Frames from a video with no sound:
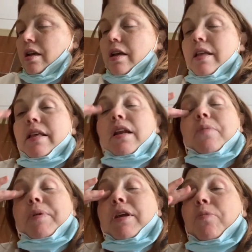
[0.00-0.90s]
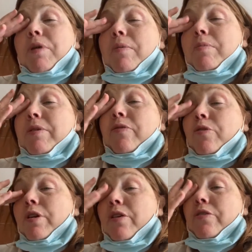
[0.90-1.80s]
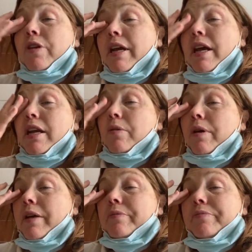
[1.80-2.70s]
And then I'd be here probably for another night anyway.